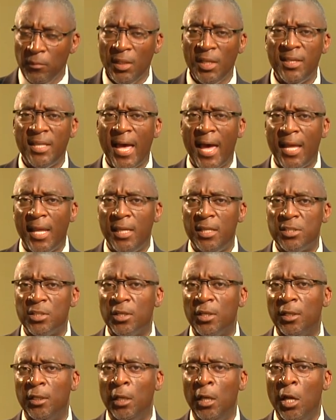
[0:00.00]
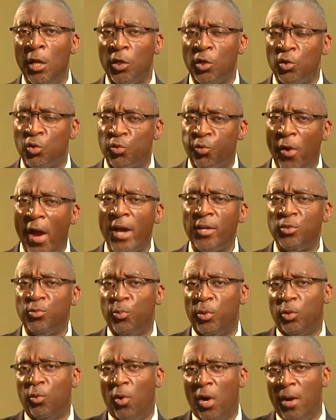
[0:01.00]
That is a contractual
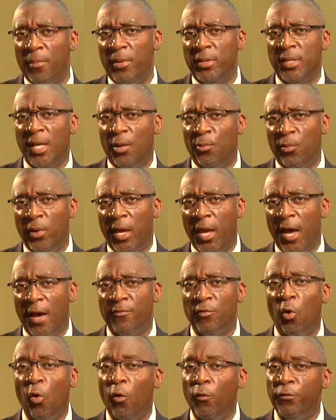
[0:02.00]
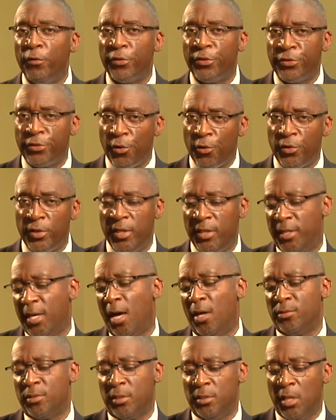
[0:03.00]
requirement that we have over
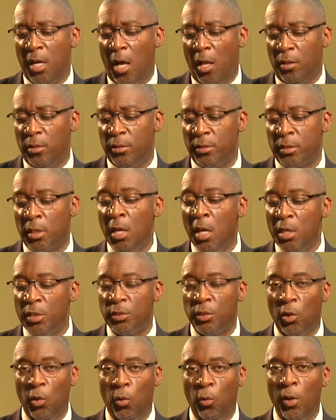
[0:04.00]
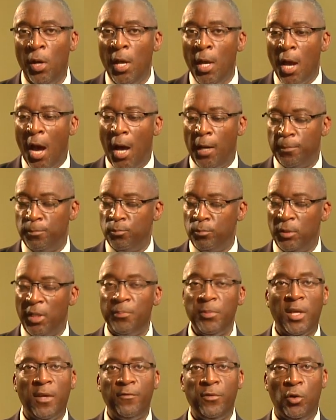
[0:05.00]
$30,000. So let
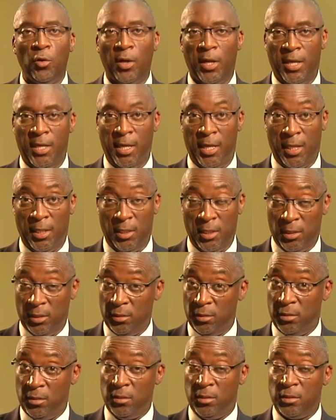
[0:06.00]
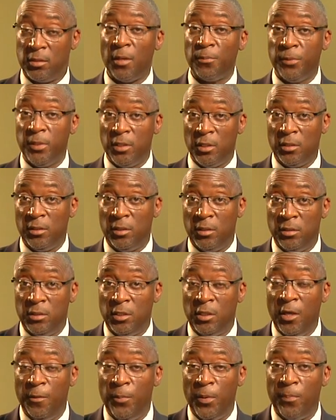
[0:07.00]
me give you a hint, something
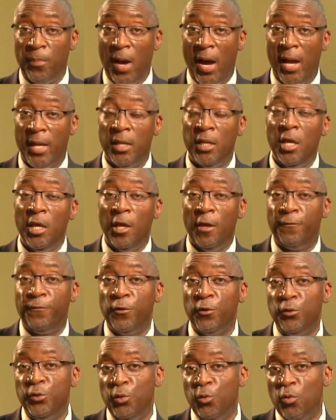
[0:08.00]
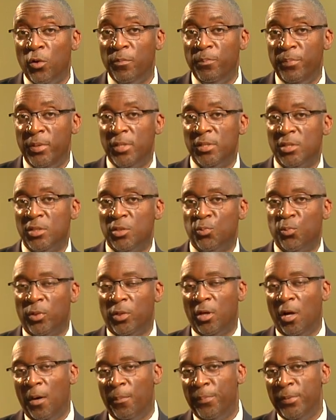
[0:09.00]
to keep in mind. If you're doing business with
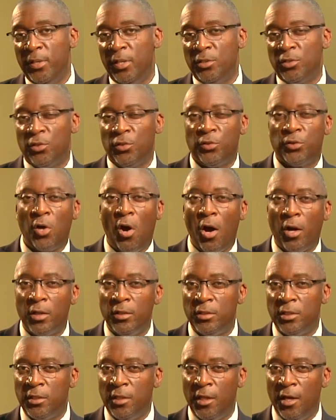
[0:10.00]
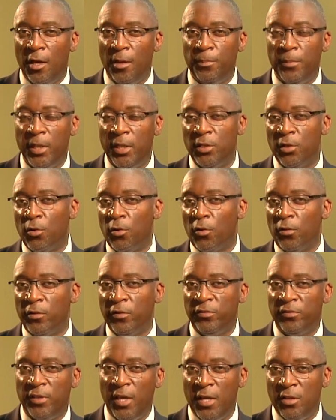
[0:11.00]
companies and you're talking to them in the early
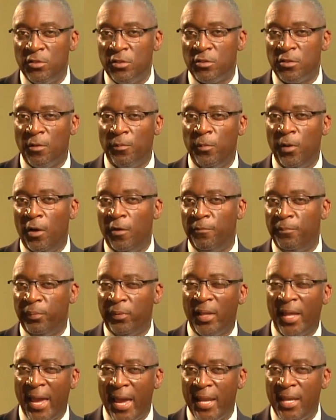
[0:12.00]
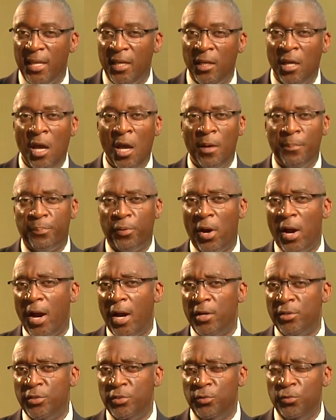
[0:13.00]
stages of planning
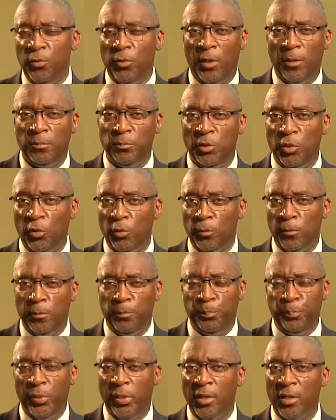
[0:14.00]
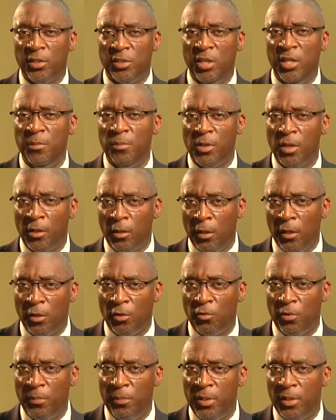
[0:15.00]
prior to putting a teaming
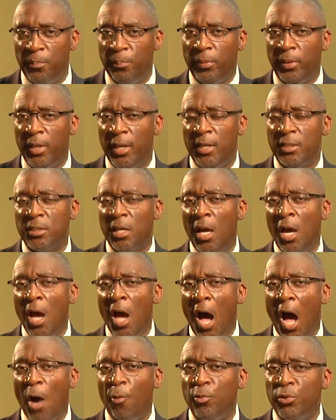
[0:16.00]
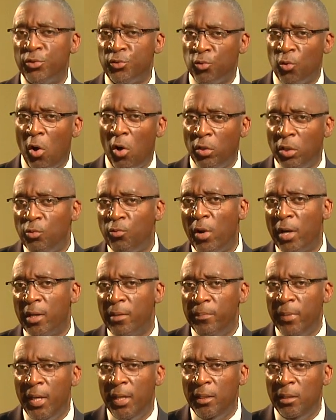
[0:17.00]
agreement in place, I would strongly
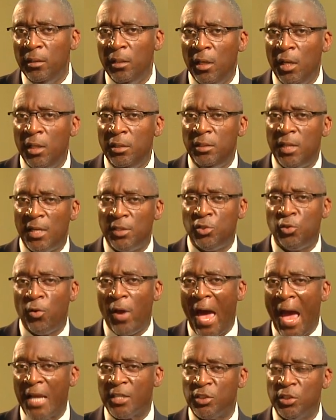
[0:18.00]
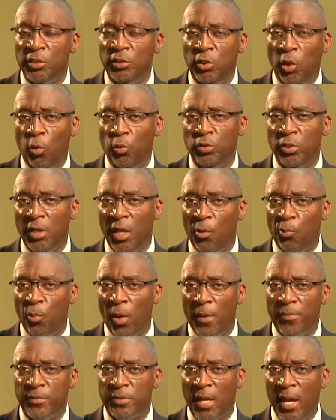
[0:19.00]
recommend that you actually go to that
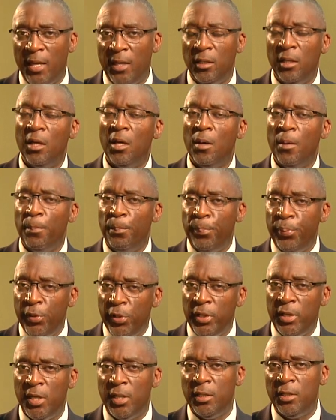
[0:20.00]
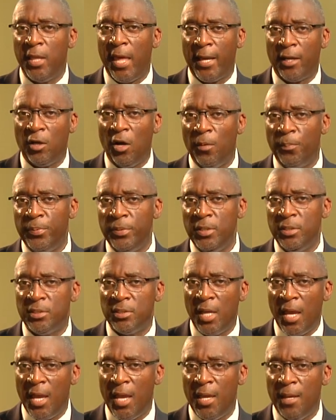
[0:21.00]
website, put in that company's
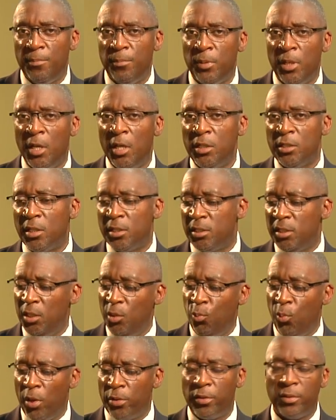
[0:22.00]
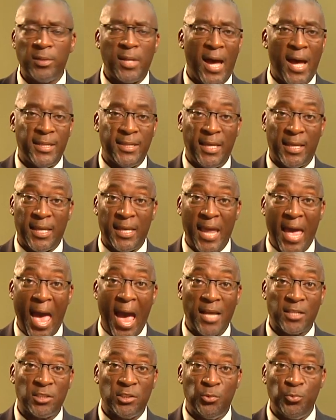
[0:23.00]
name to see whether or not they can
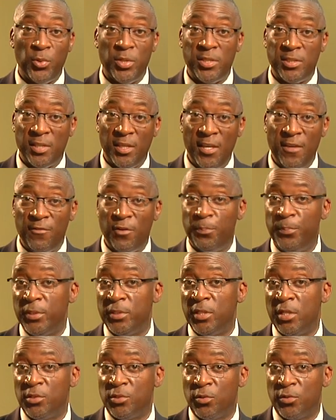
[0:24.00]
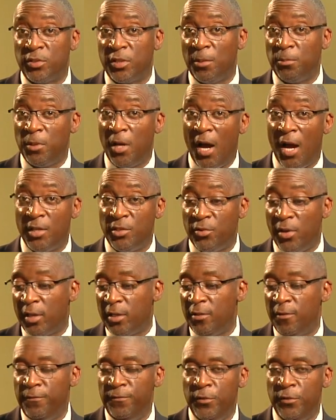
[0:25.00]
actually receive a potential subcontract in the